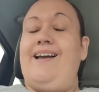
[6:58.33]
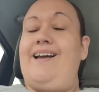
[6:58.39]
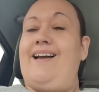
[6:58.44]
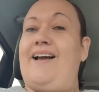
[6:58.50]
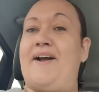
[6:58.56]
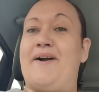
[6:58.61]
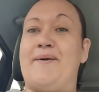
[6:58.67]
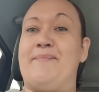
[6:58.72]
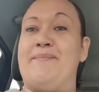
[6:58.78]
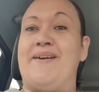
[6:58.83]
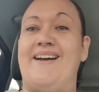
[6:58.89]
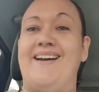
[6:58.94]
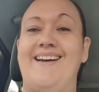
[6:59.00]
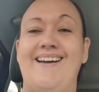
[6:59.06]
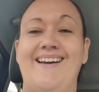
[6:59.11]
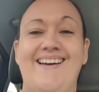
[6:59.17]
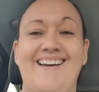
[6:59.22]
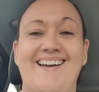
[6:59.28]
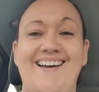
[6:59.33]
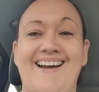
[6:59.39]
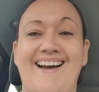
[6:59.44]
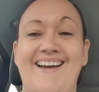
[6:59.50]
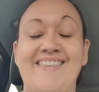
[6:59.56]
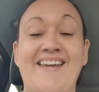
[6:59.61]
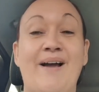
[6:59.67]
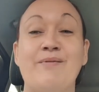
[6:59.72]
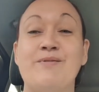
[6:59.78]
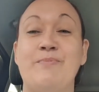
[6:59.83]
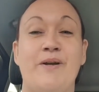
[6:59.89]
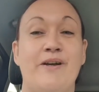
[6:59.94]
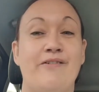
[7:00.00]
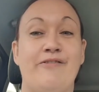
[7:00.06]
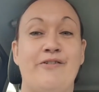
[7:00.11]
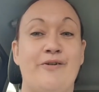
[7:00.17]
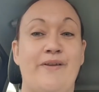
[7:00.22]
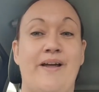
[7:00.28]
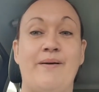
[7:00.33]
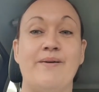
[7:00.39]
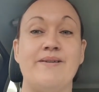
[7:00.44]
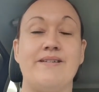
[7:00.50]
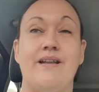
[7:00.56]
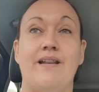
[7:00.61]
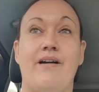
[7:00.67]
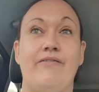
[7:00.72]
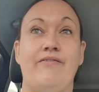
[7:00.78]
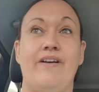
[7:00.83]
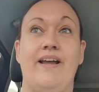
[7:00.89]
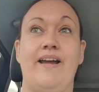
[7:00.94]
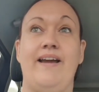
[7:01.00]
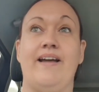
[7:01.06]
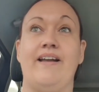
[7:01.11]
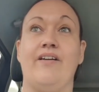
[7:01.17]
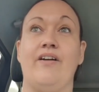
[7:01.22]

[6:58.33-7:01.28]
And that was beautiful, that was lovely, and